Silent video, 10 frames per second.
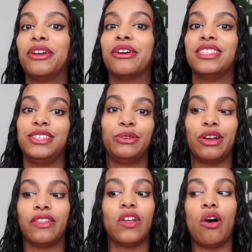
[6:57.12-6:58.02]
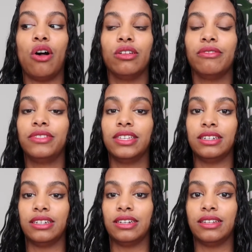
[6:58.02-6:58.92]
because you've got all of
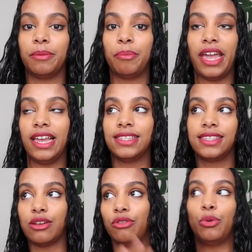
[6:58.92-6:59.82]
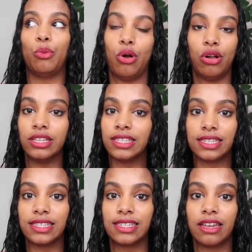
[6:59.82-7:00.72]
the the paste on the walls
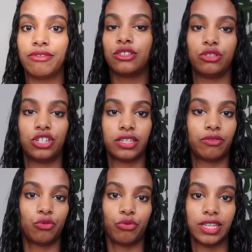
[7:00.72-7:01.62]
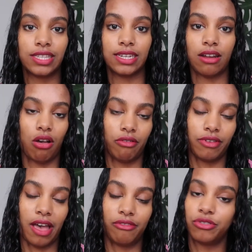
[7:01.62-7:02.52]
and stuff so you just have to rinse it off
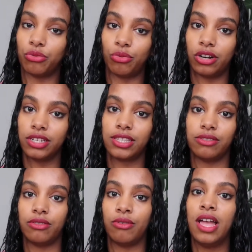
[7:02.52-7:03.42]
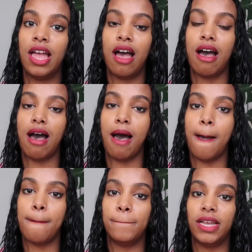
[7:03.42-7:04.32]
afterwards so
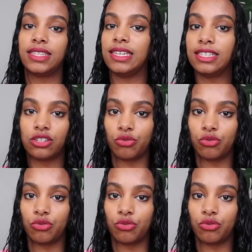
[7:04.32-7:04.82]
um, it's easy